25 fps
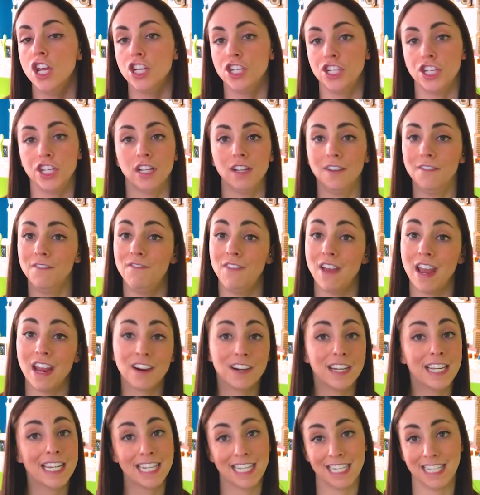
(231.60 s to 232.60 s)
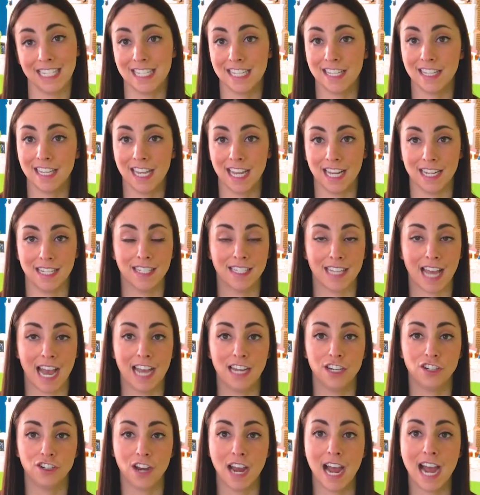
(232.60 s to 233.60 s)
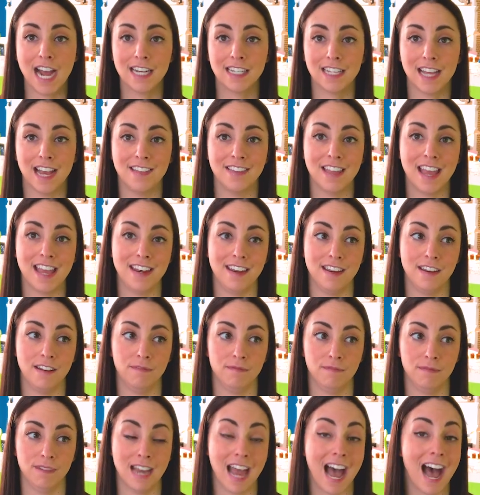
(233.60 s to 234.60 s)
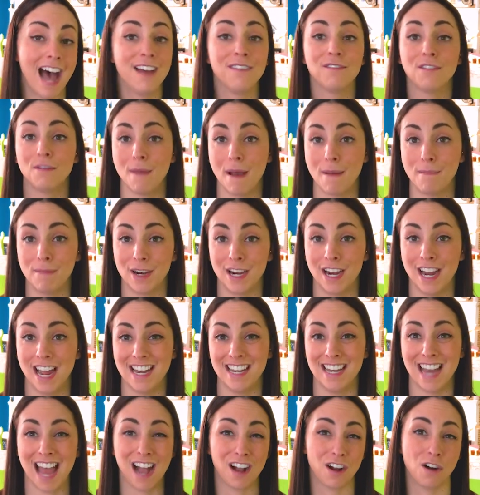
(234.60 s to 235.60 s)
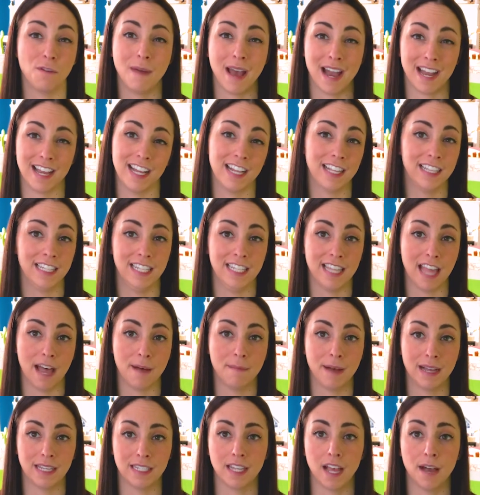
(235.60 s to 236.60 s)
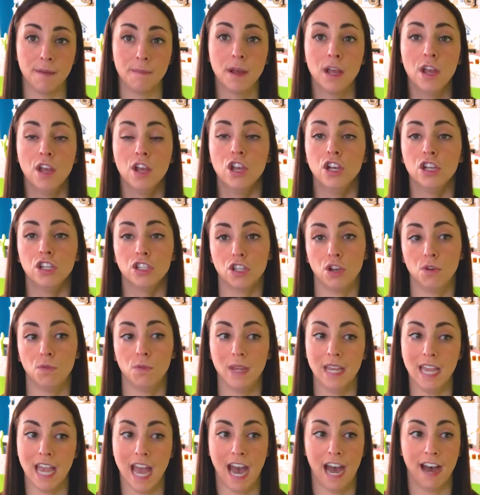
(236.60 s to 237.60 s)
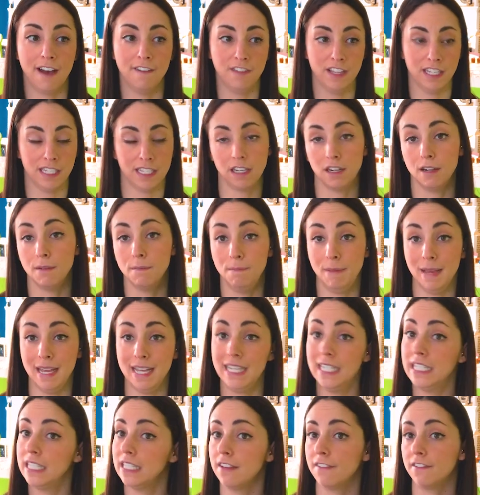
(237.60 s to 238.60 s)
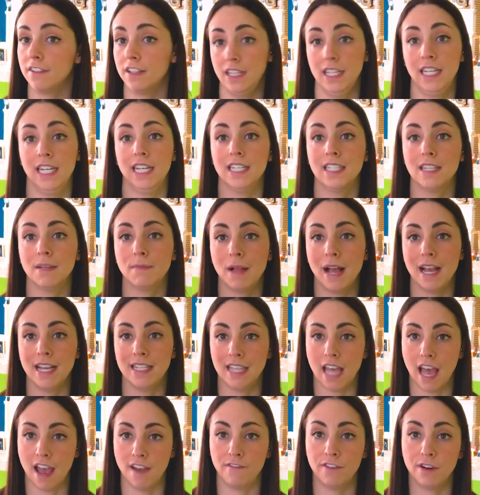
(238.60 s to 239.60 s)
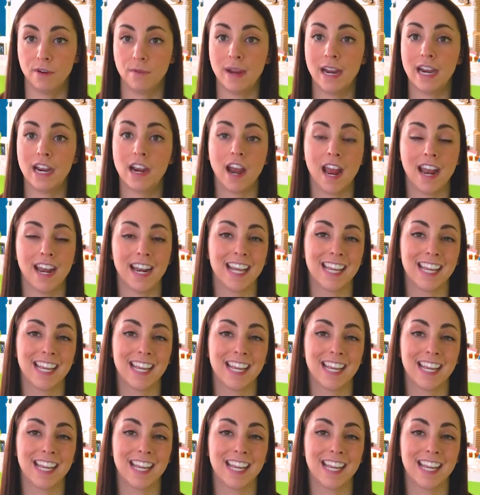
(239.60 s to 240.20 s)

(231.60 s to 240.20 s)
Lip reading: she could very easily get sidetracked and then not remember and not go back and clean that mess up. So we have these little bins of cleaning supplies everywhere, and